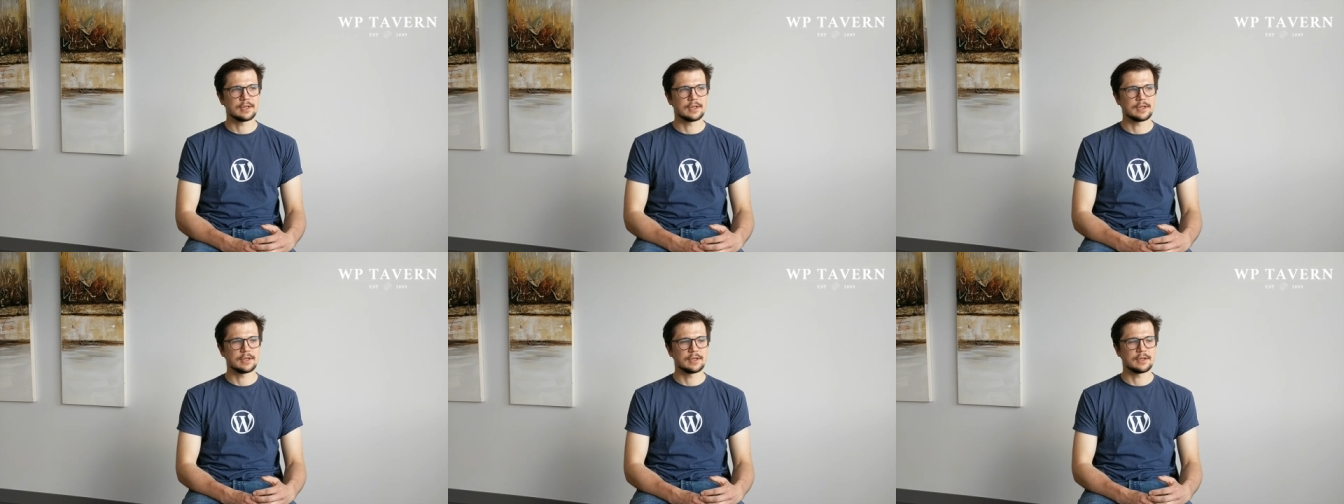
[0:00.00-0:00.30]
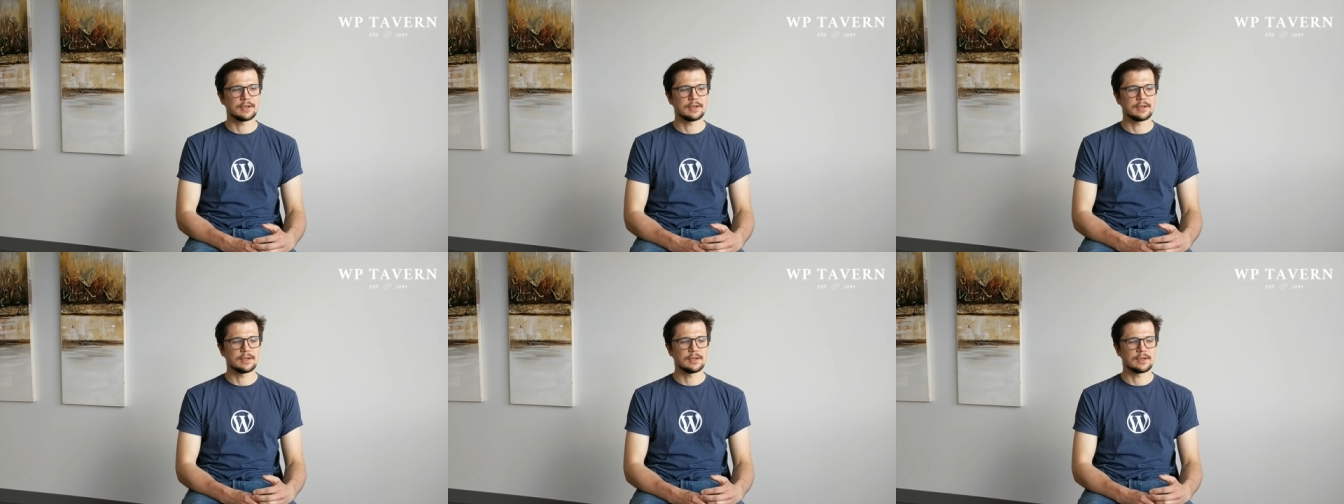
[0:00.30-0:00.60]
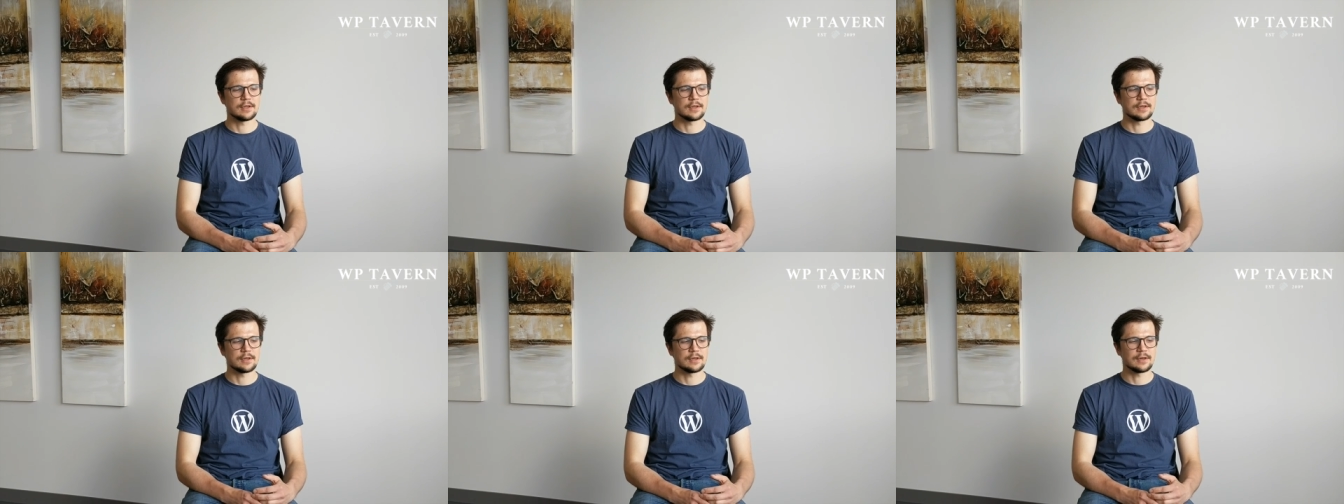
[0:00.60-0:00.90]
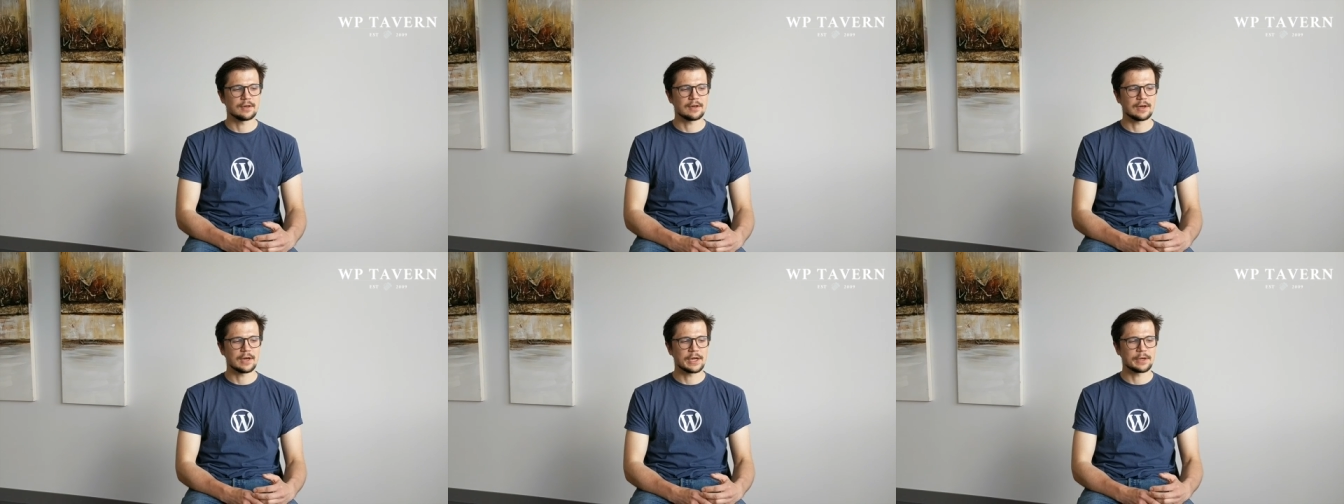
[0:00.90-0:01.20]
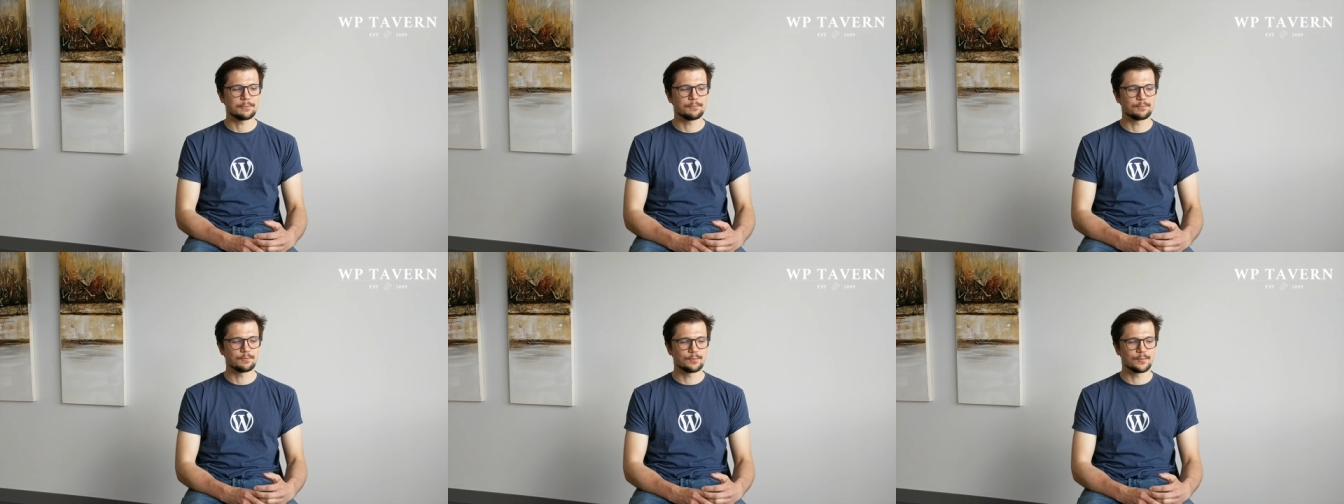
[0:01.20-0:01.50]
and I
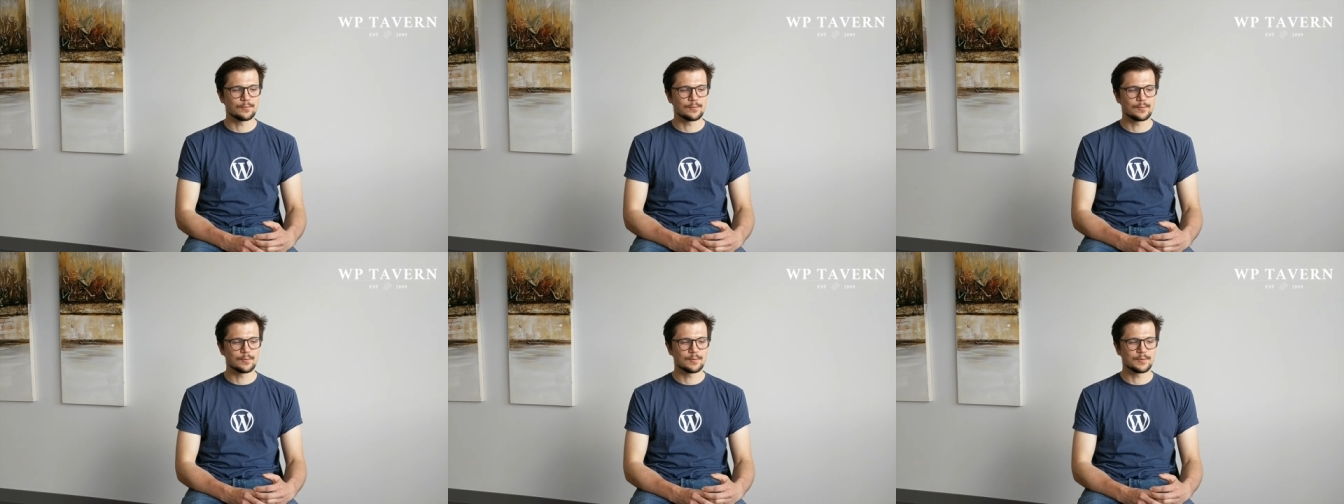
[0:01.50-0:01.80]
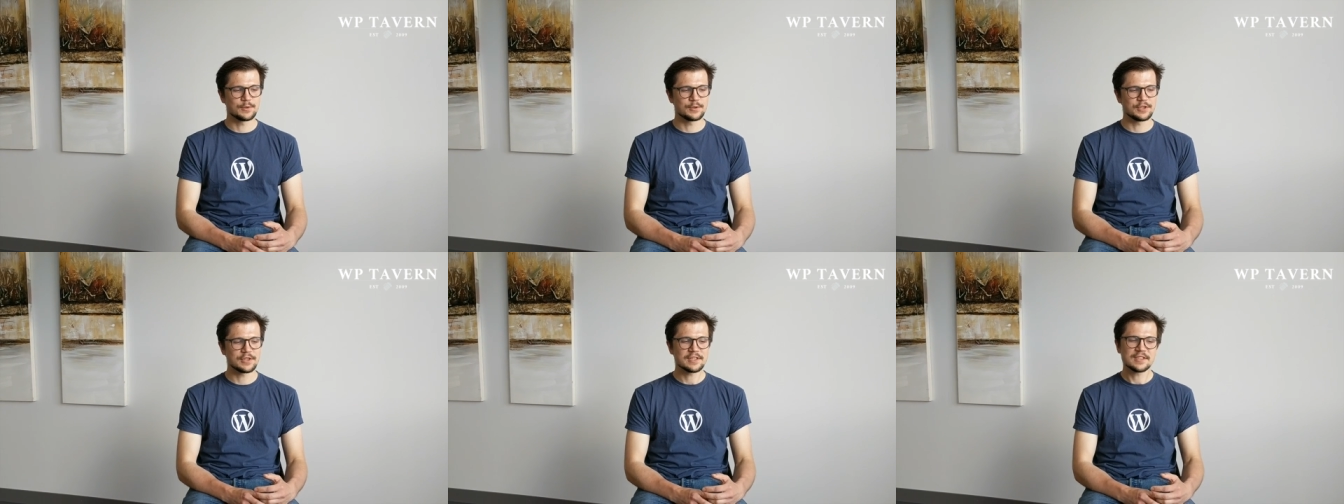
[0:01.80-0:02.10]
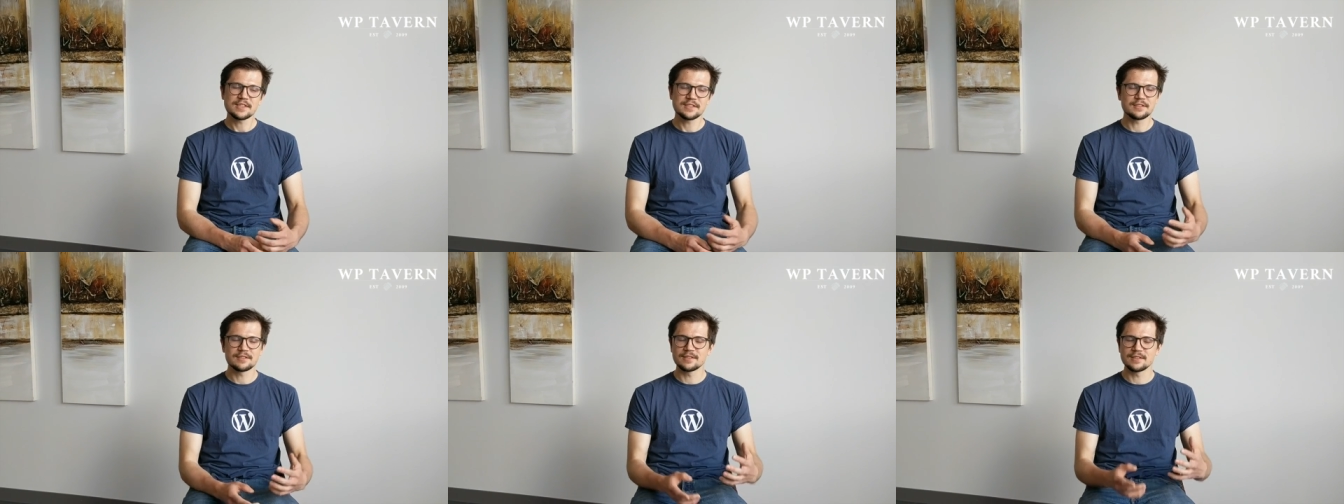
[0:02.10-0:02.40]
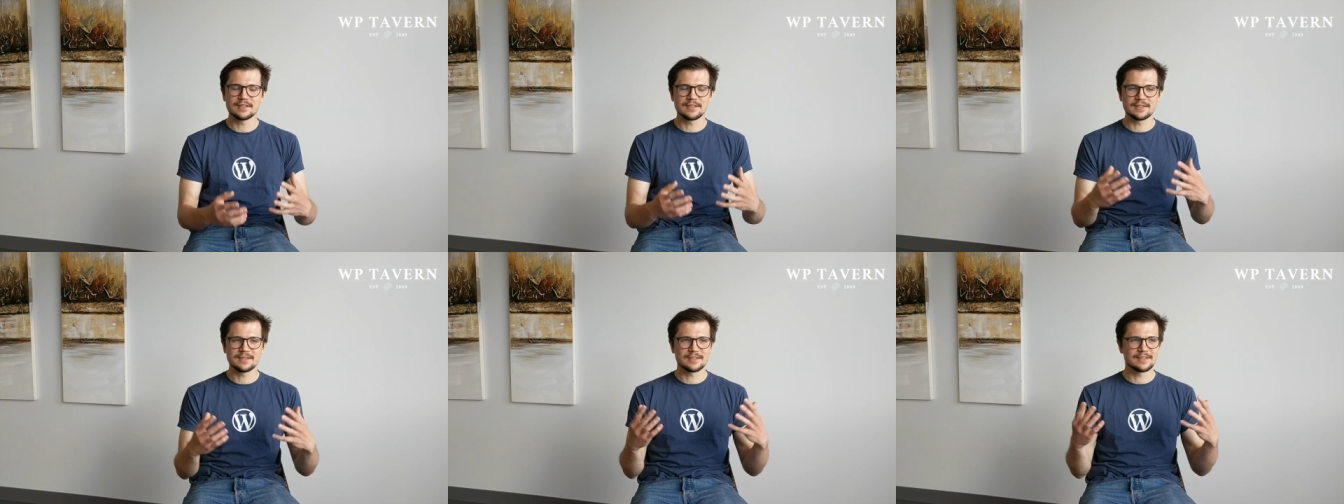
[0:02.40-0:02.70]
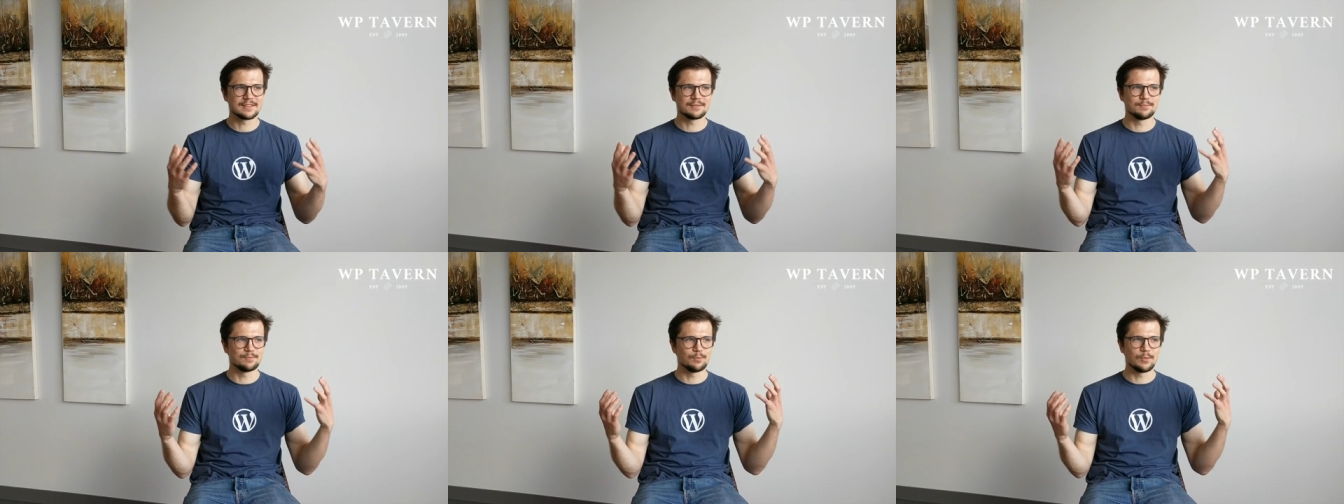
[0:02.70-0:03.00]
just
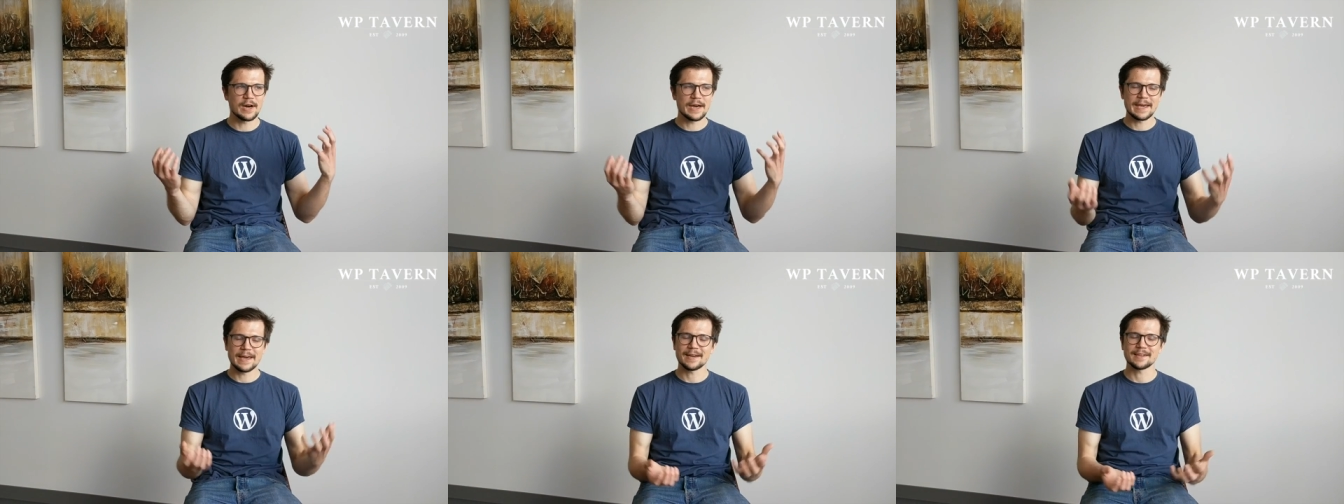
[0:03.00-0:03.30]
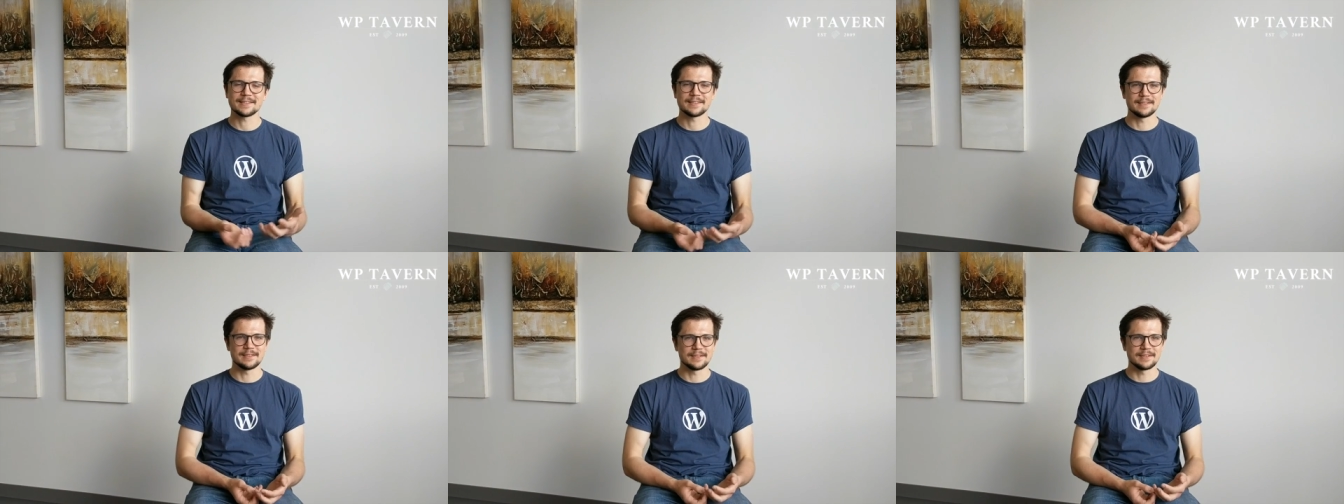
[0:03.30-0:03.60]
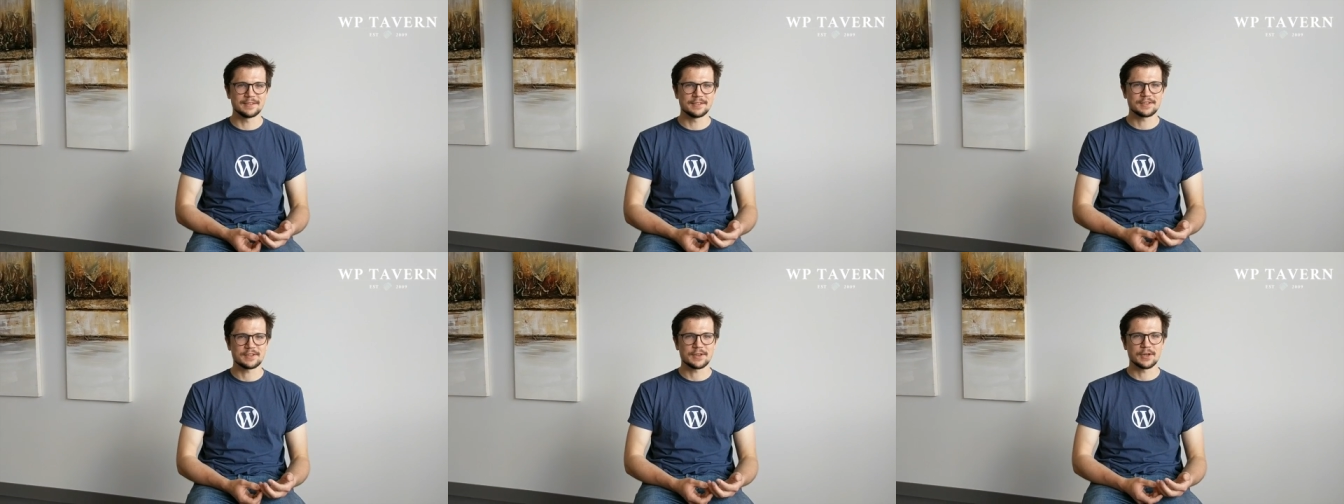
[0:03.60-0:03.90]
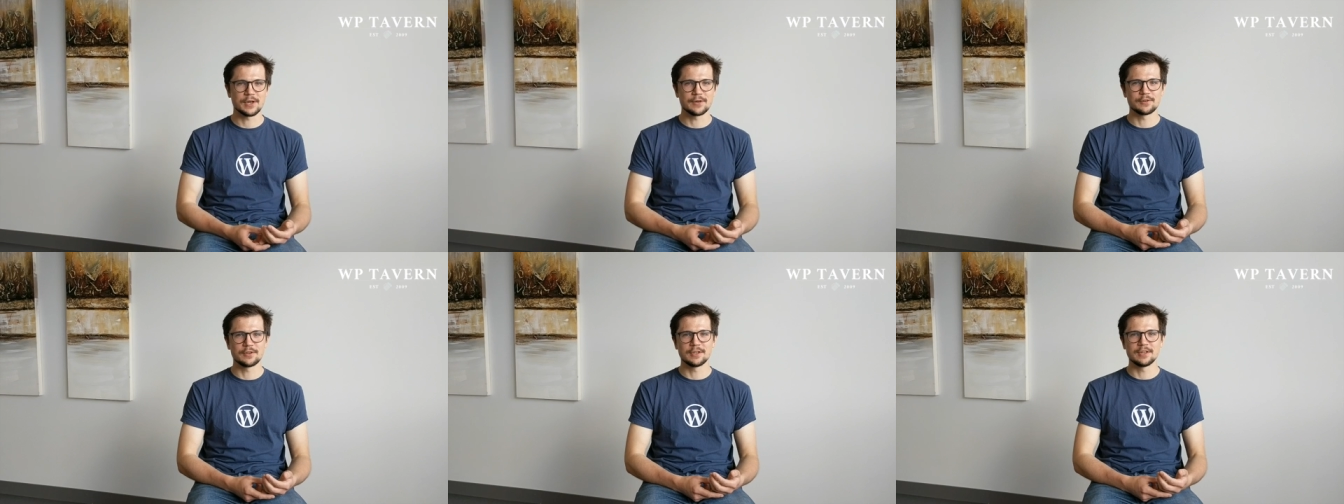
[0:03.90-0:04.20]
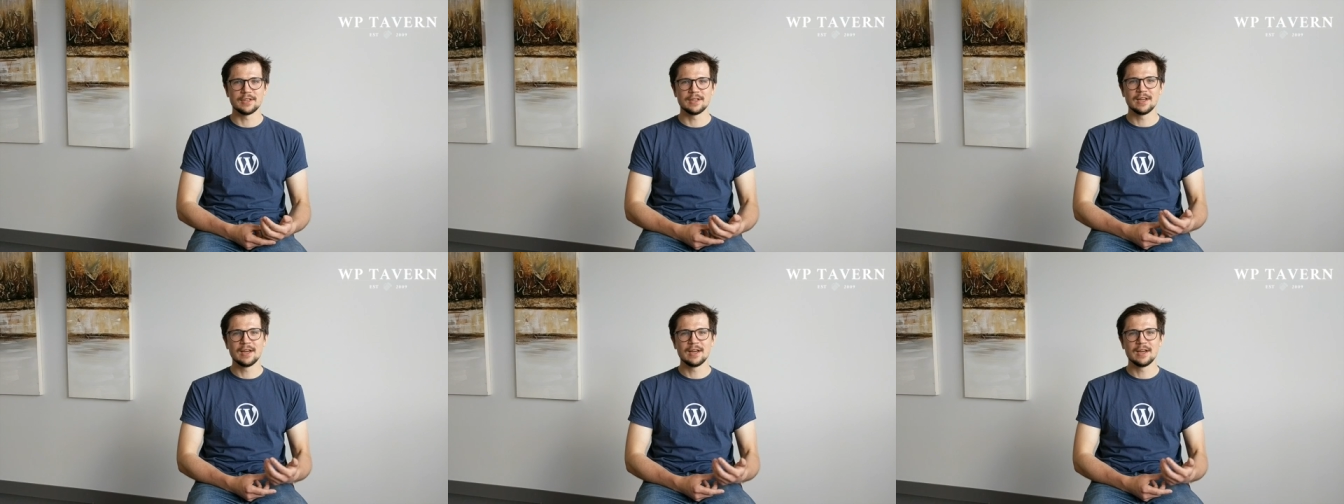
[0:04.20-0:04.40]
by accident discovered